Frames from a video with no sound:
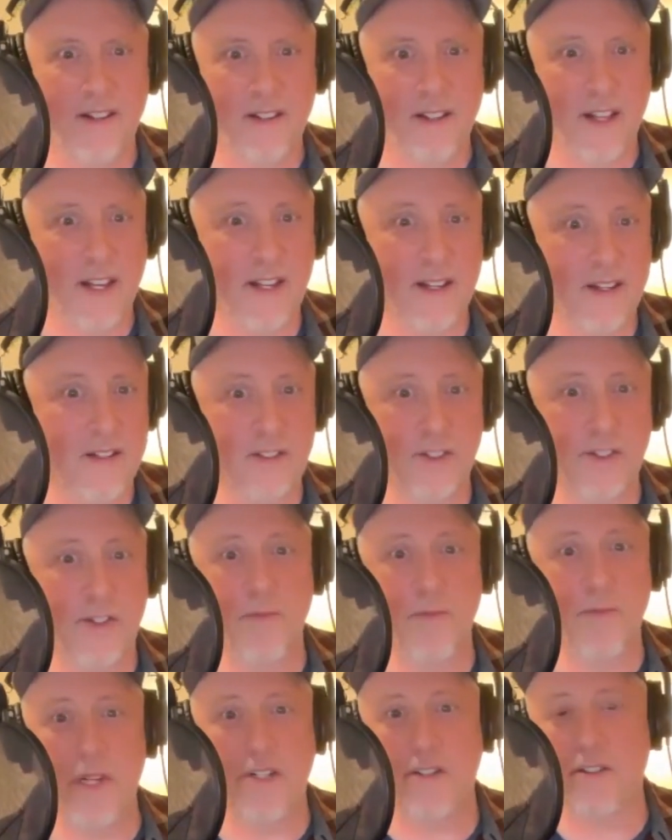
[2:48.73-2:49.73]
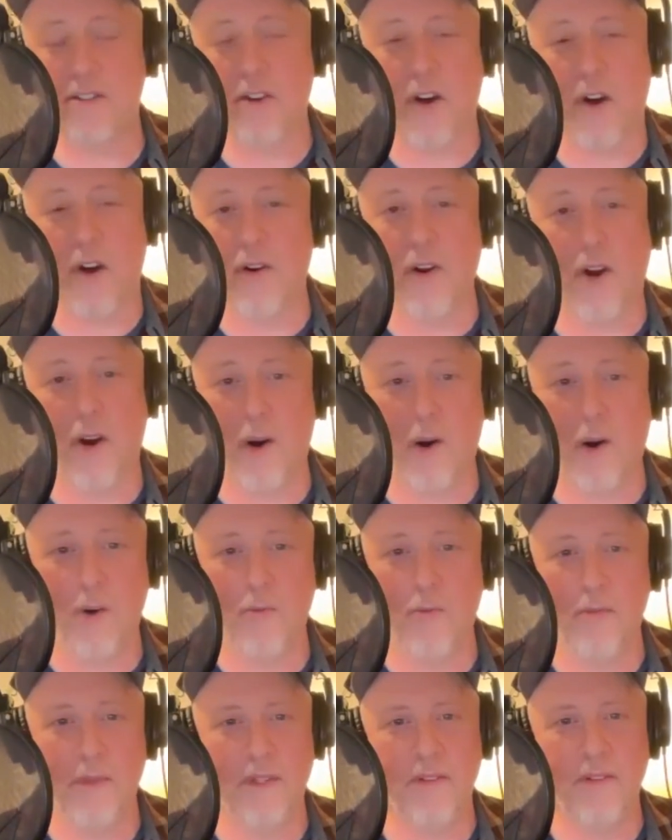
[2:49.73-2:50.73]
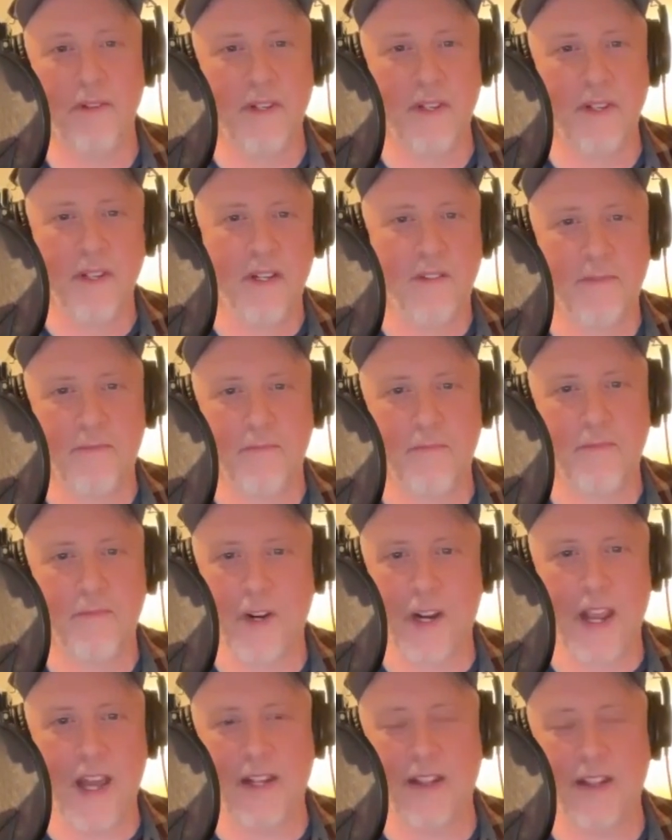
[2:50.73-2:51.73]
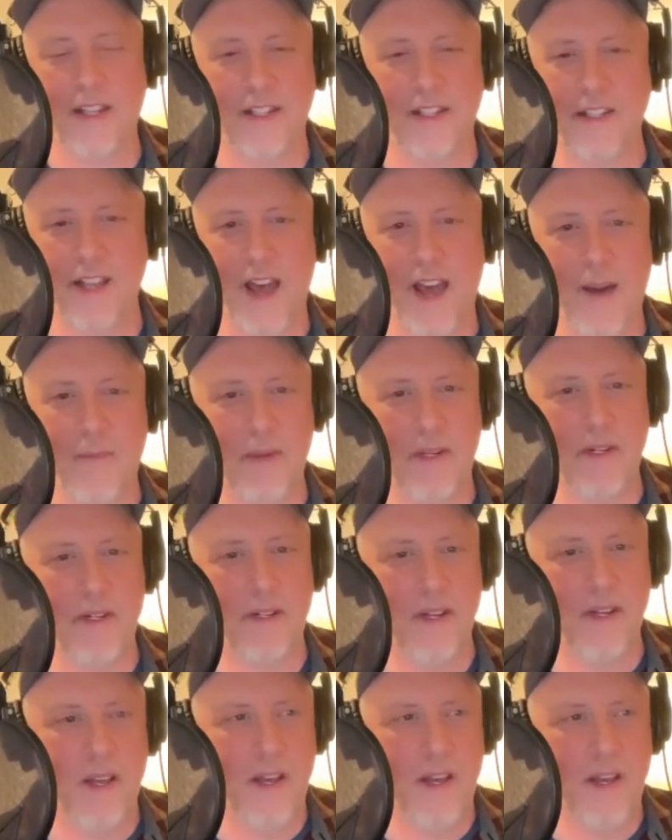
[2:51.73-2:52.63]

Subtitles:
Like, shouldn't we just all go home and forget this happened?